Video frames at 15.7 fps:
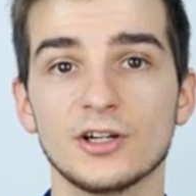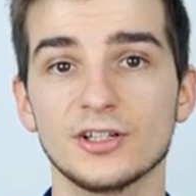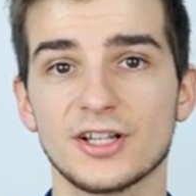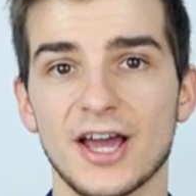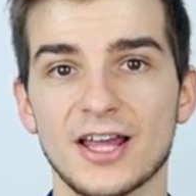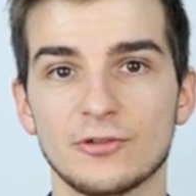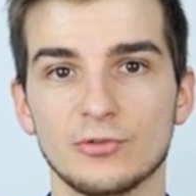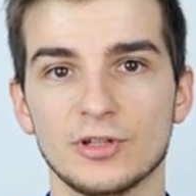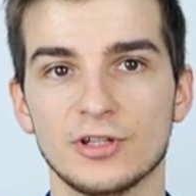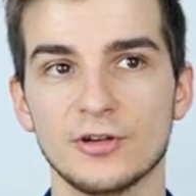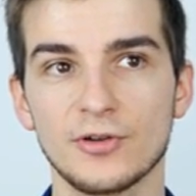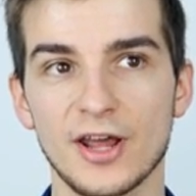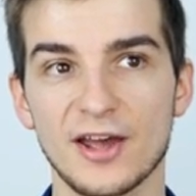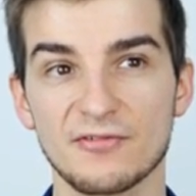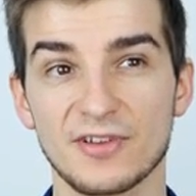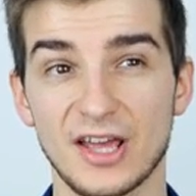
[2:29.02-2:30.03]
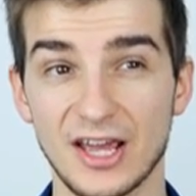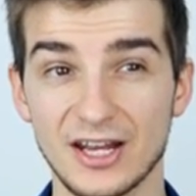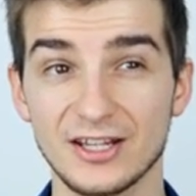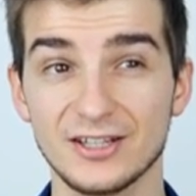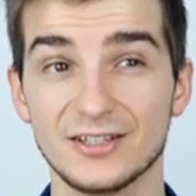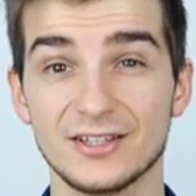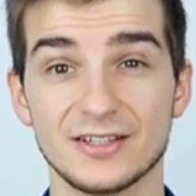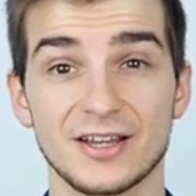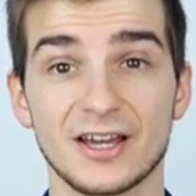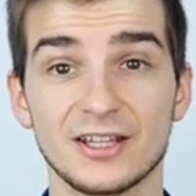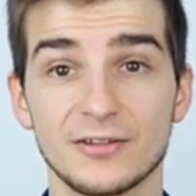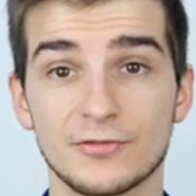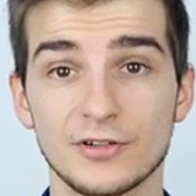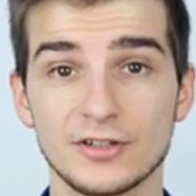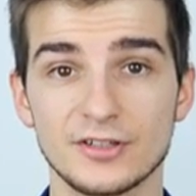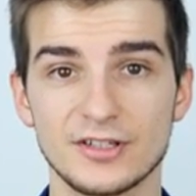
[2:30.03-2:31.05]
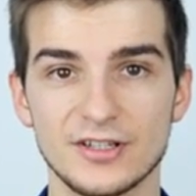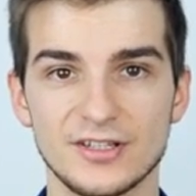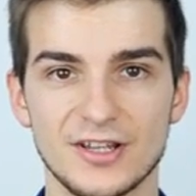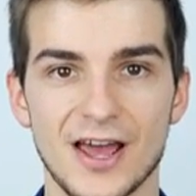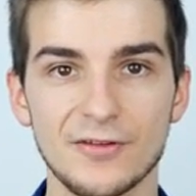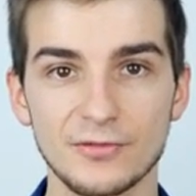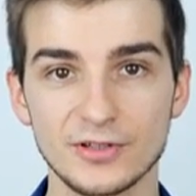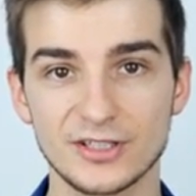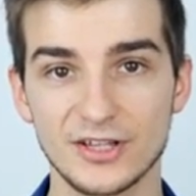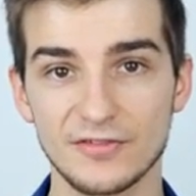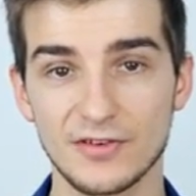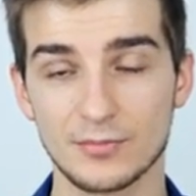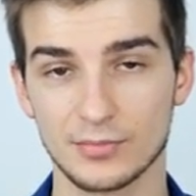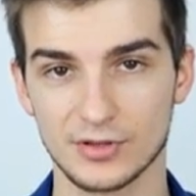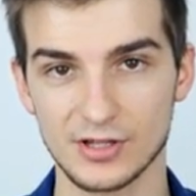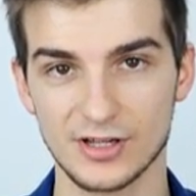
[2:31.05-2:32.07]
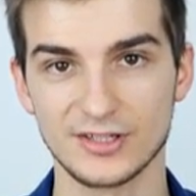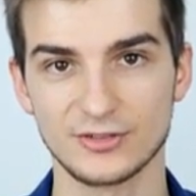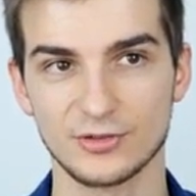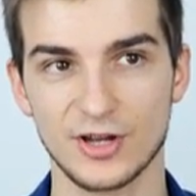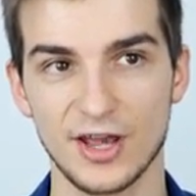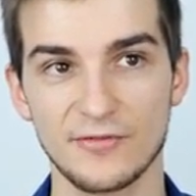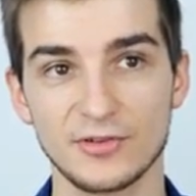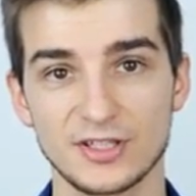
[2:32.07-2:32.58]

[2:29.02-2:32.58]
Other than that, we don't have any design differences. The iPhone 7 Plus or the